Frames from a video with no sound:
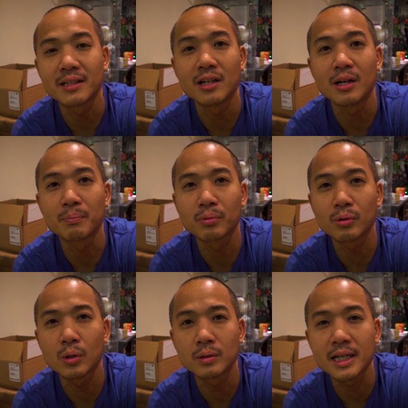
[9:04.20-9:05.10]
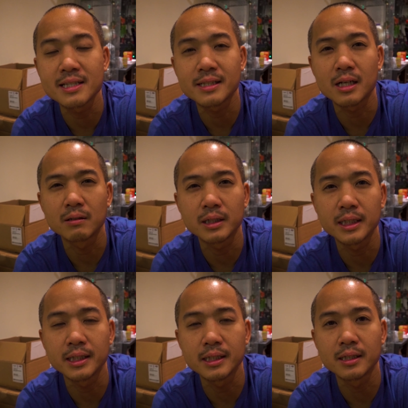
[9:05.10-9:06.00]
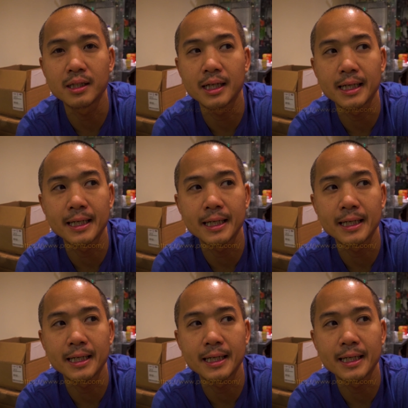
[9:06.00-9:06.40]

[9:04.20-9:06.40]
called Pro Lights out in